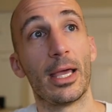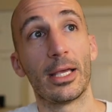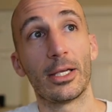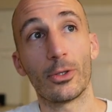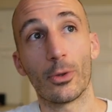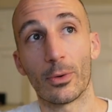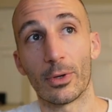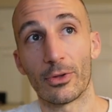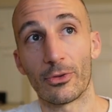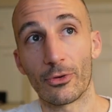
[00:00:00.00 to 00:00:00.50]

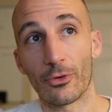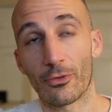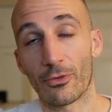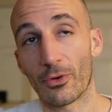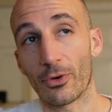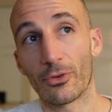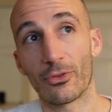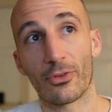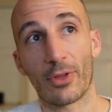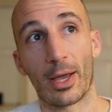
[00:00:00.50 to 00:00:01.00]
it's your
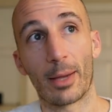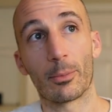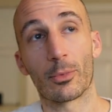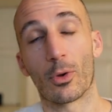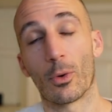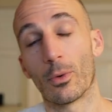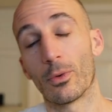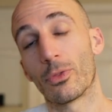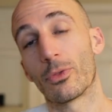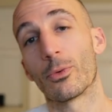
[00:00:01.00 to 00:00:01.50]
first time
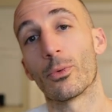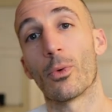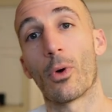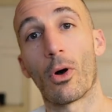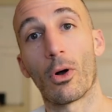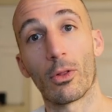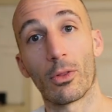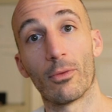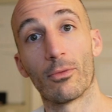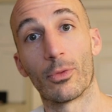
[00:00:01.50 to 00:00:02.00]
going through
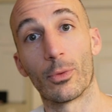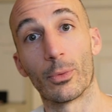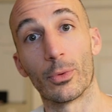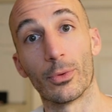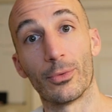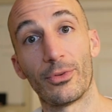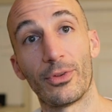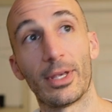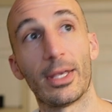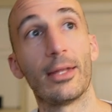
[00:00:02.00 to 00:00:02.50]
all of the
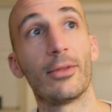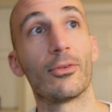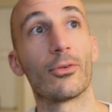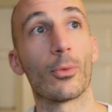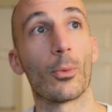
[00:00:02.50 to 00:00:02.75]
routines.